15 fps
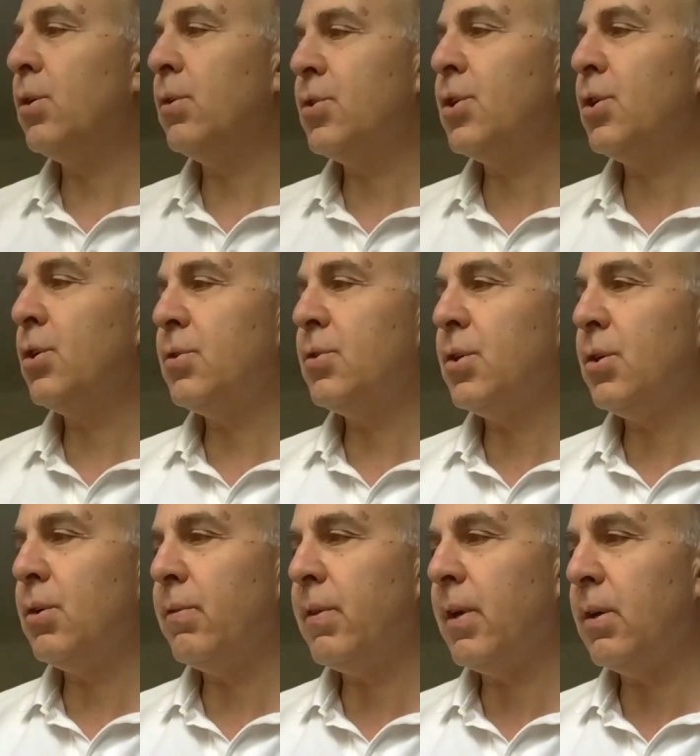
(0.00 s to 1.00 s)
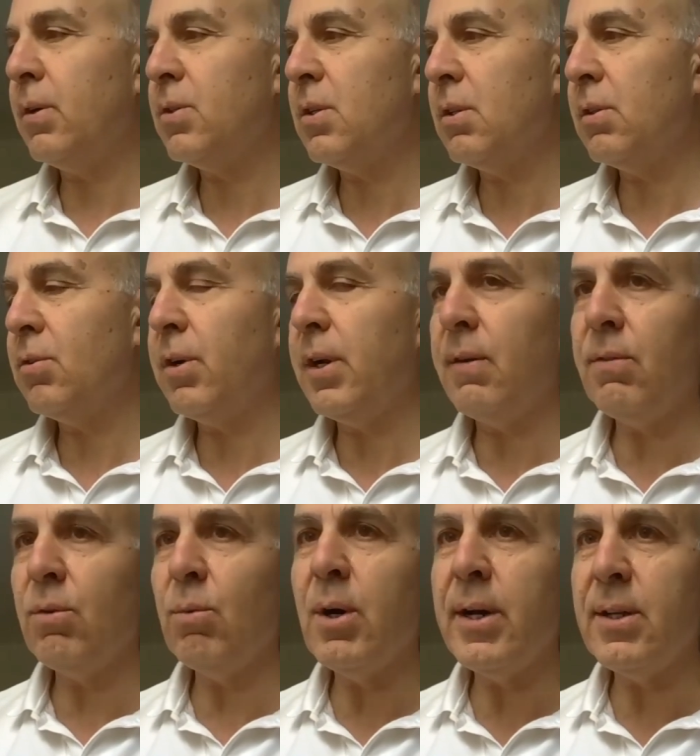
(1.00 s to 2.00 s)
two, two, two of those are the
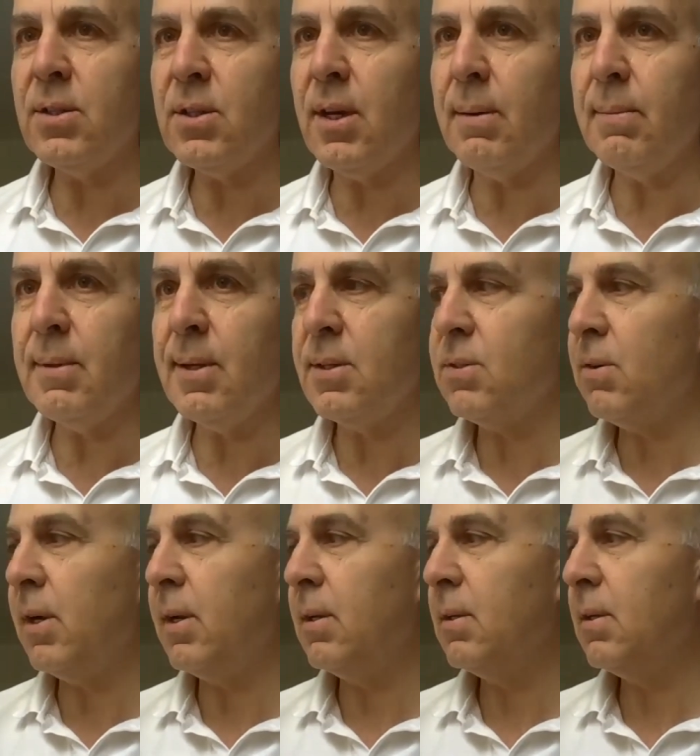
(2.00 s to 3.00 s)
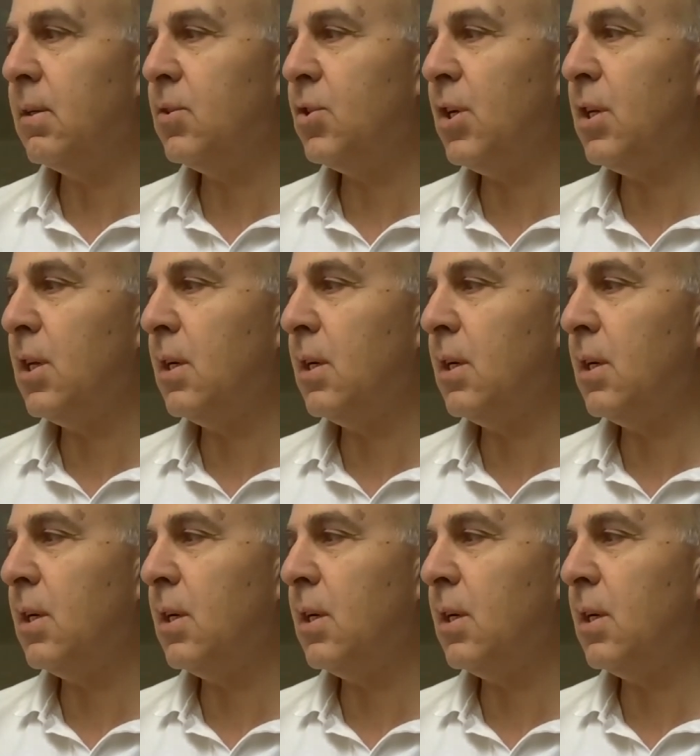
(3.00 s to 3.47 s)
three of the whites. Yeah, that's right. Yeah,